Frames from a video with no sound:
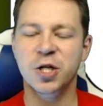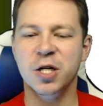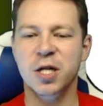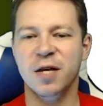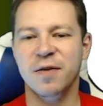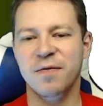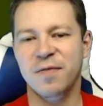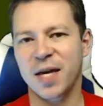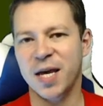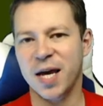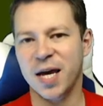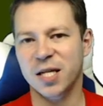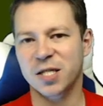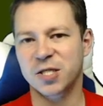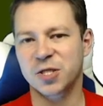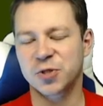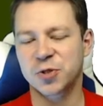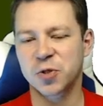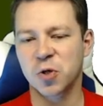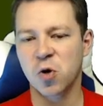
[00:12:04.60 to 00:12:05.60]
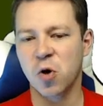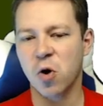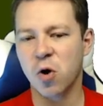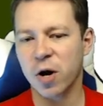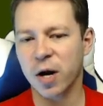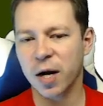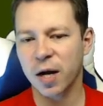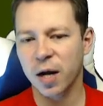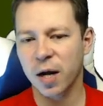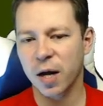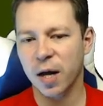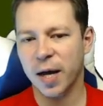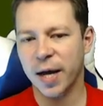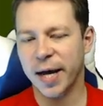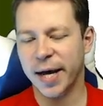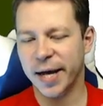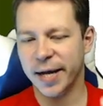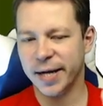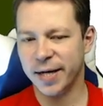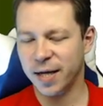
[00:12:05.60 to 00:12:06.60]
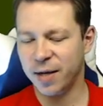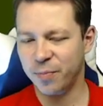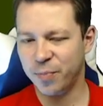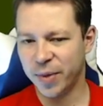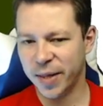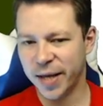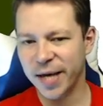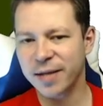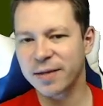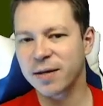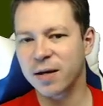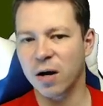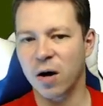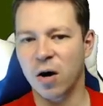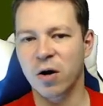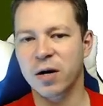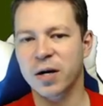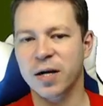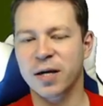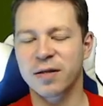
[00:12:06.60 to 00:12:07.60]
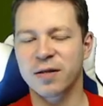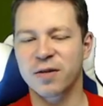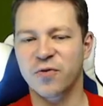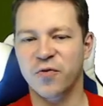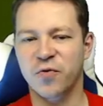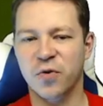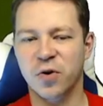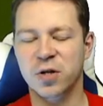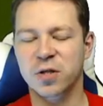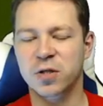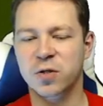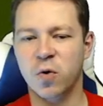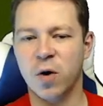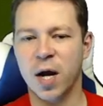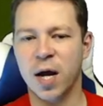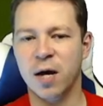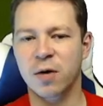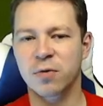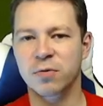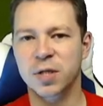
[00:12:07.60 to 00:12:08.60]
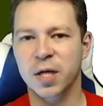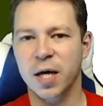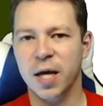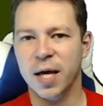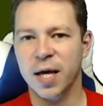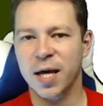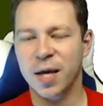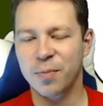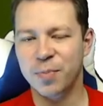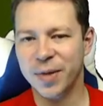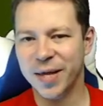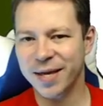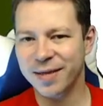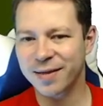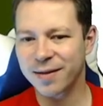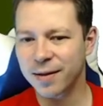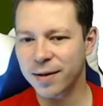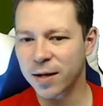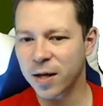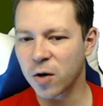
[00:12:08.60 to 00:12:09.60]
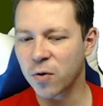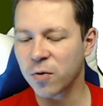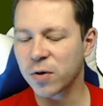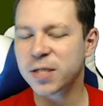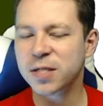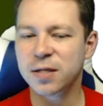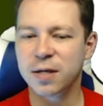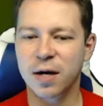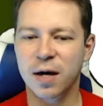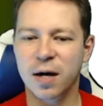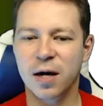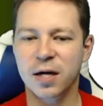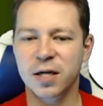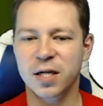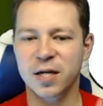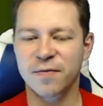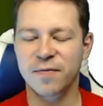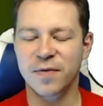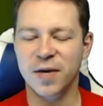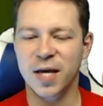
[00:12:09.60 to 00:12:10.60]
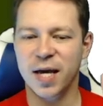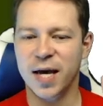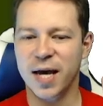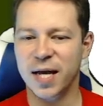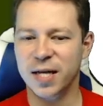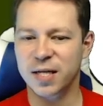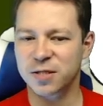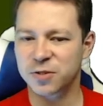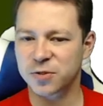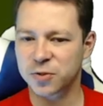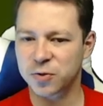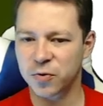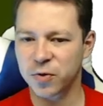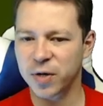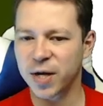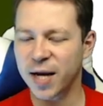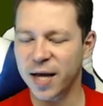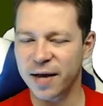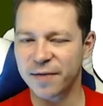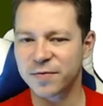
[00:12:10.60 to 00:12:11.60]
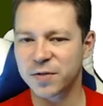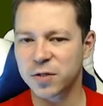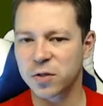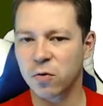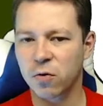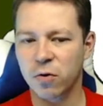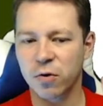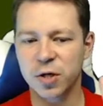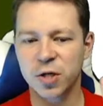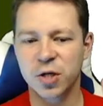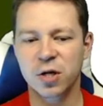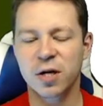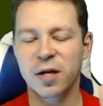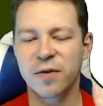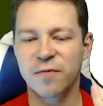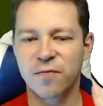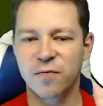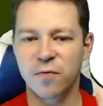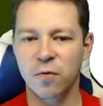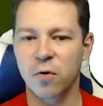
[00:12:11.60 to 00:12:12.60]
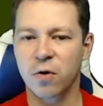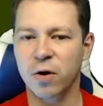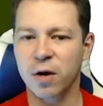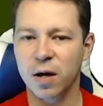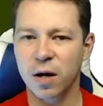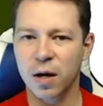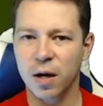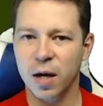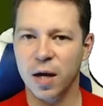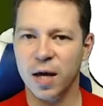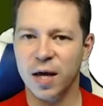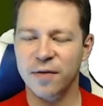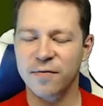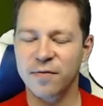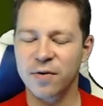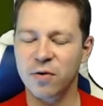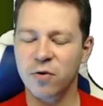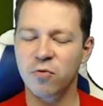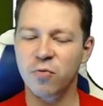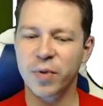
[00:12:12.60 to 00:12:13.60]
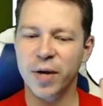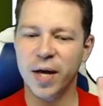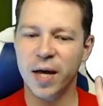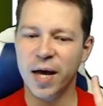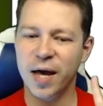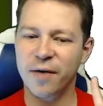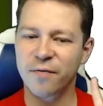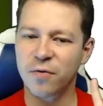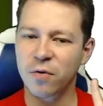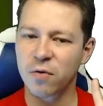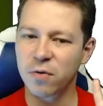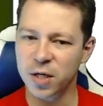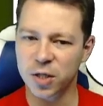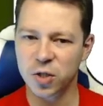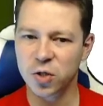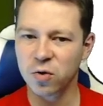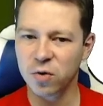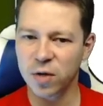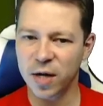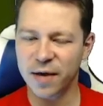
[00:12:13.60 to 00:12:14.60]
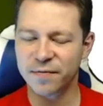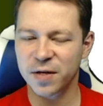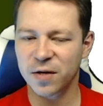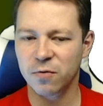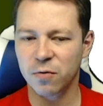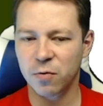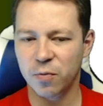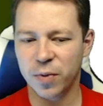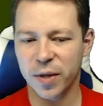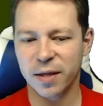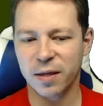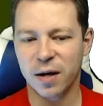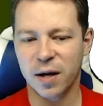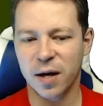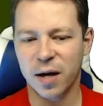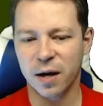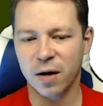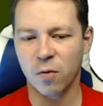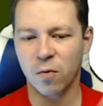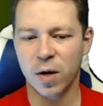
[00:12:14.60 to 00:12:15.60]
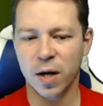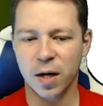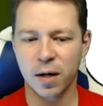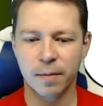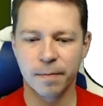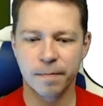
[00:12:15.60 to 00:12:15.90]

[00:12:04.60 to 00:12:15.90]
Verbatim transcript: if he has four and he played the honor in the first round. He played the lowest card if he has three left, so originally four. If he will have only two left, he will play the higher one.